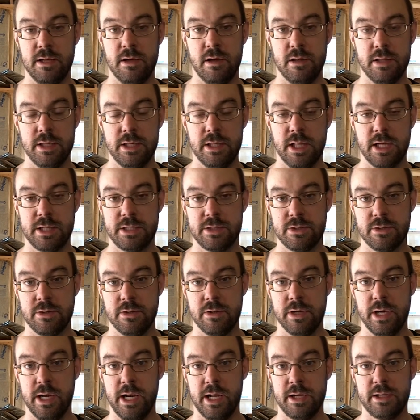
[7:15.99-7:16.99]
all the electrical
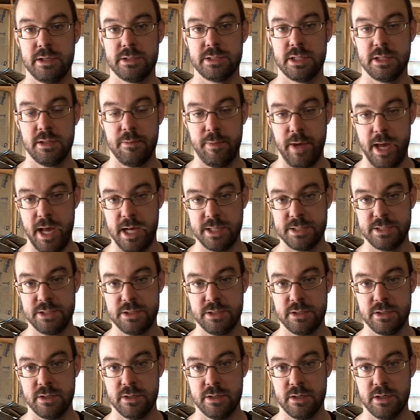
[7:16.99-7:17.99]
connectors in the
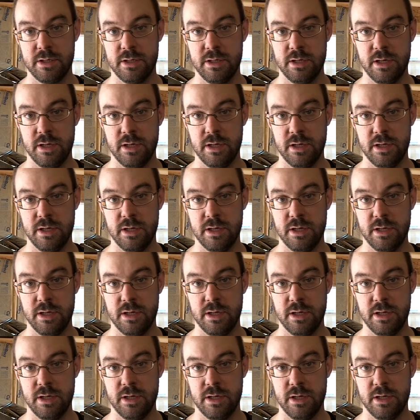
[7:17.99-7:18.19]
passenger